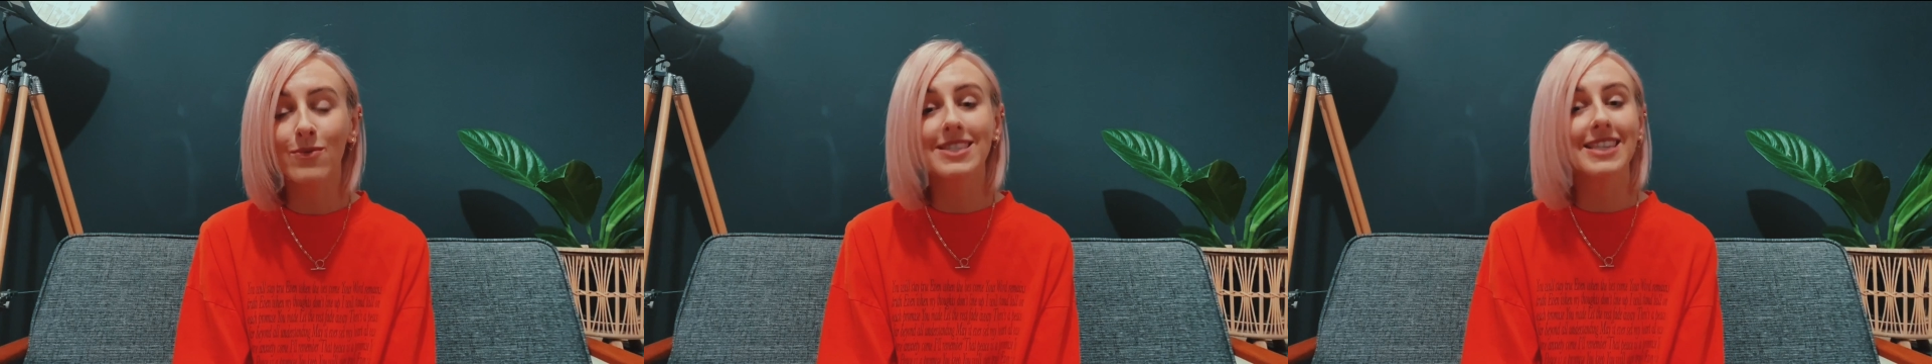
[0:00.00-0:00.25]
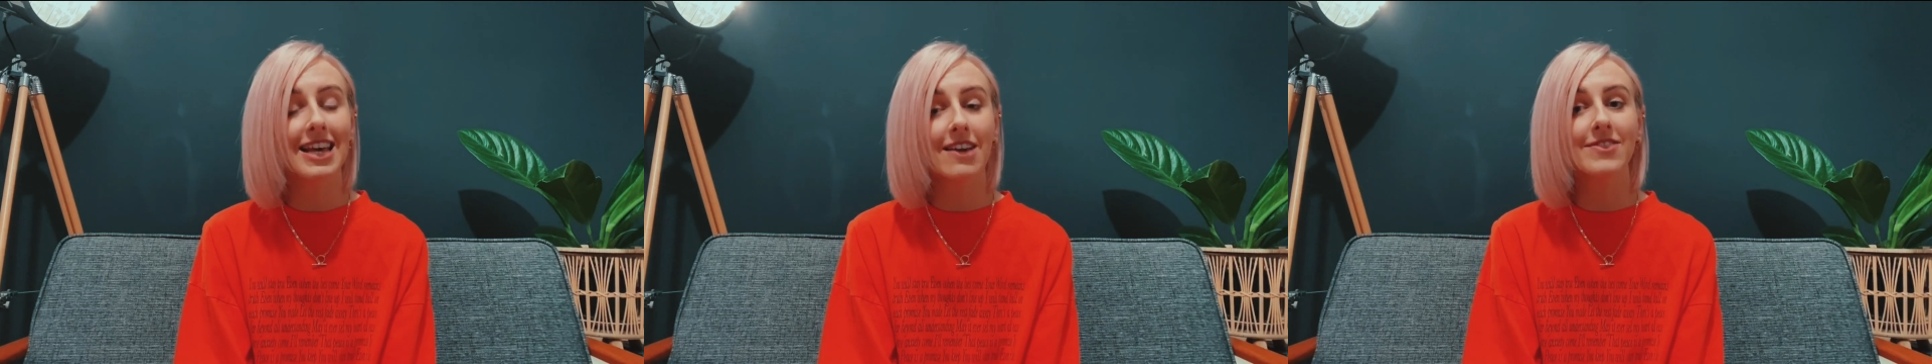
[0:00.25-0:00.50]
was
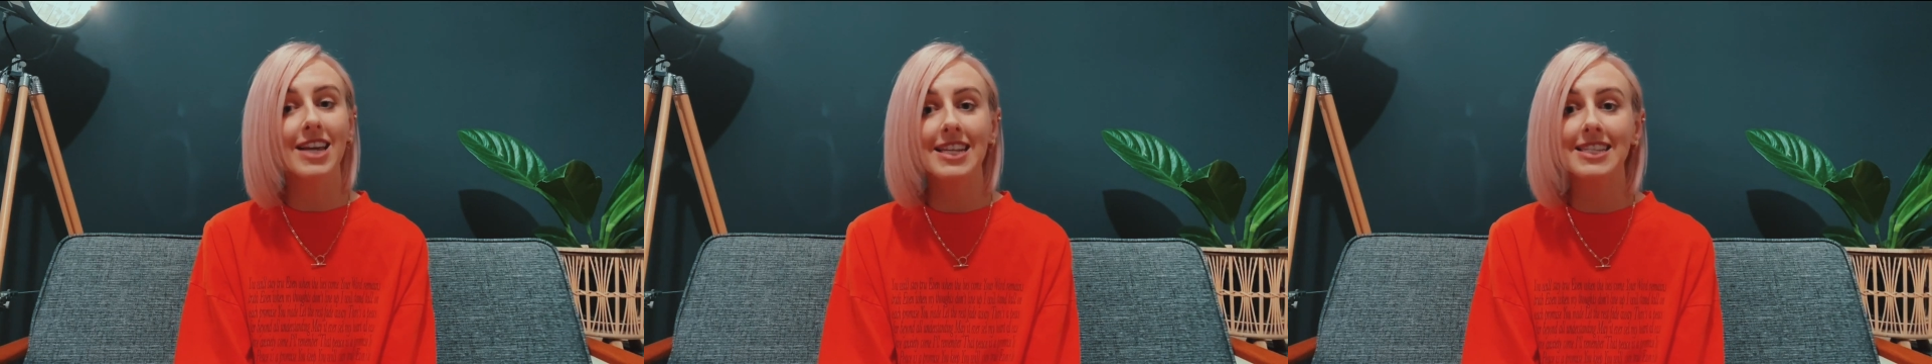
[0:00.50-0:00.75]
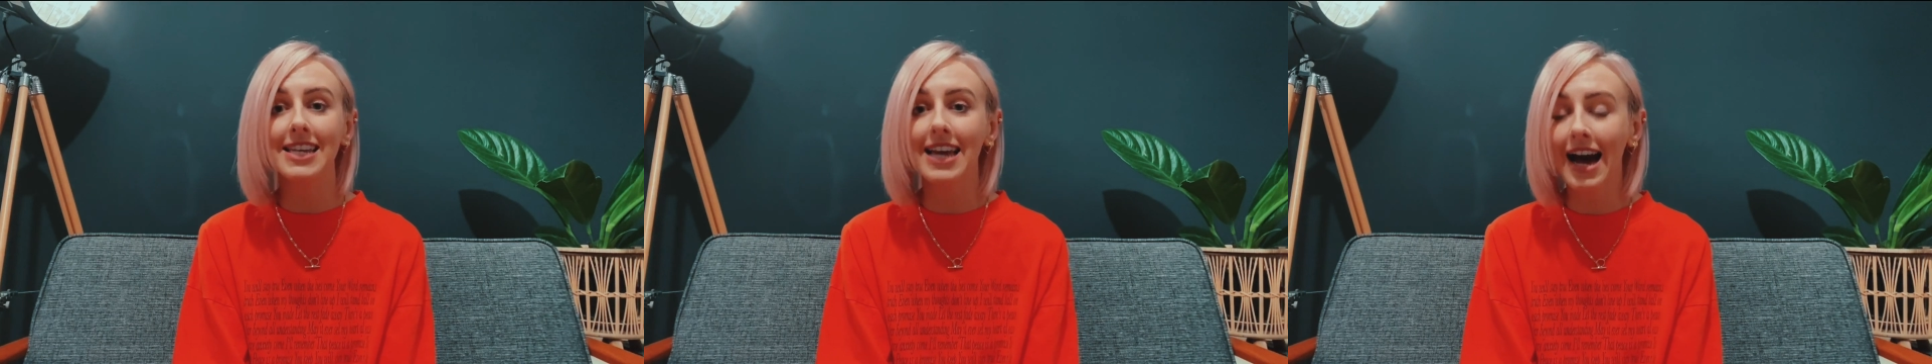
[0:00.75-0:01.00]
left
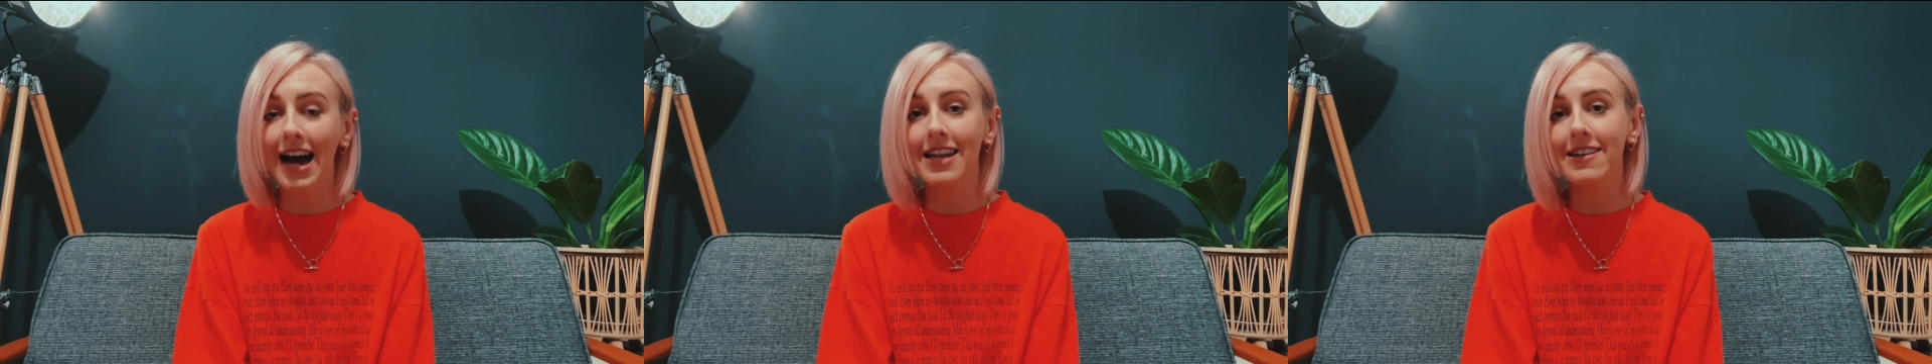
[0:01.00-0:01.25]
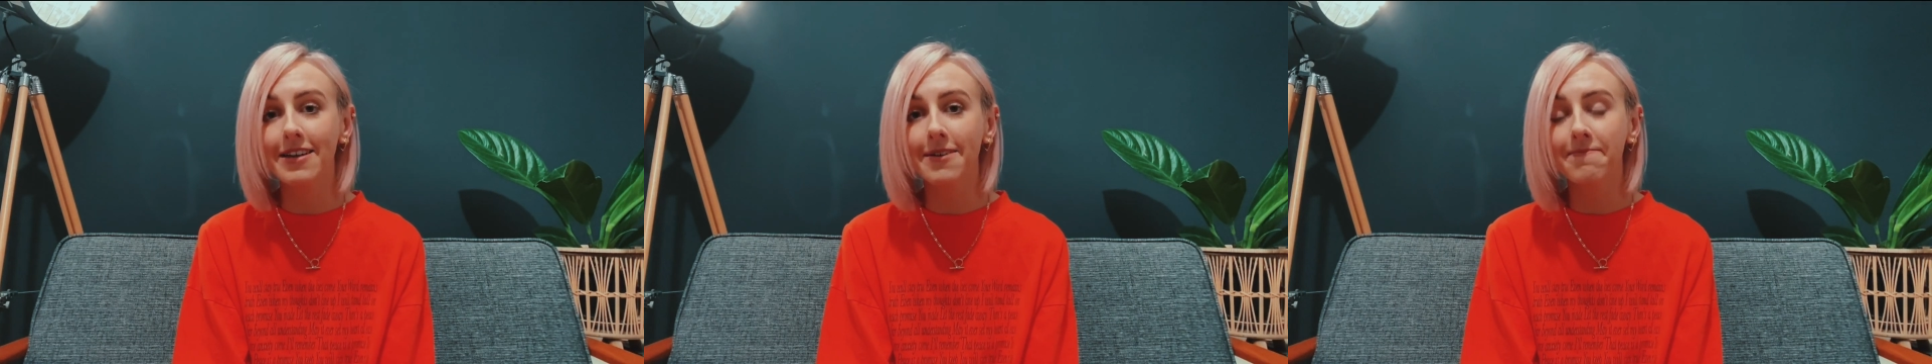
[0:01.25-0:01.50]

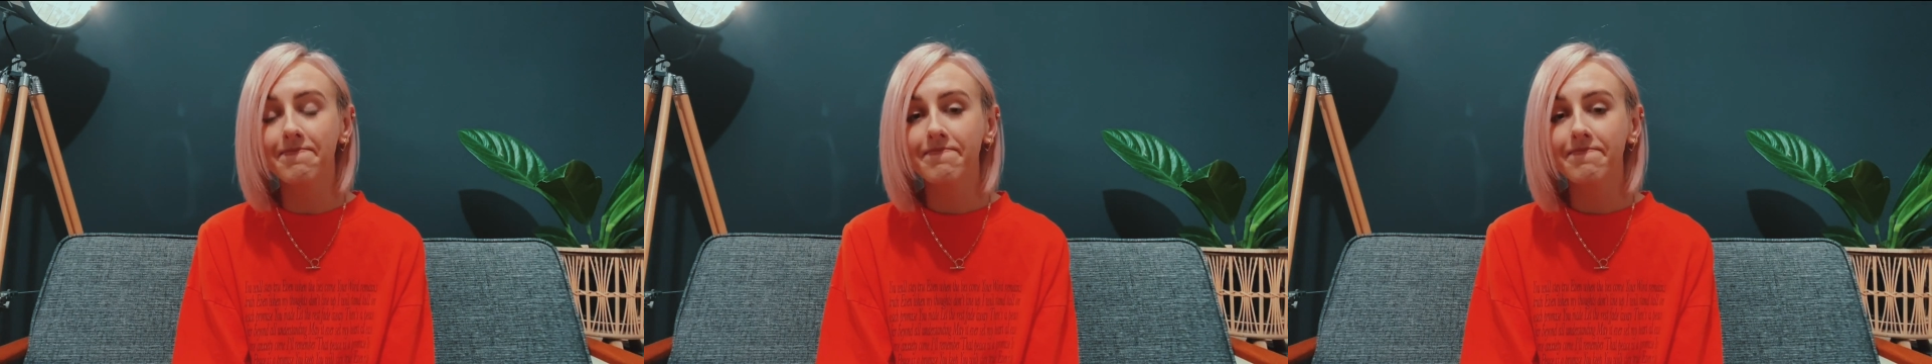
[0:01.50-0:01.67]
empty-handed.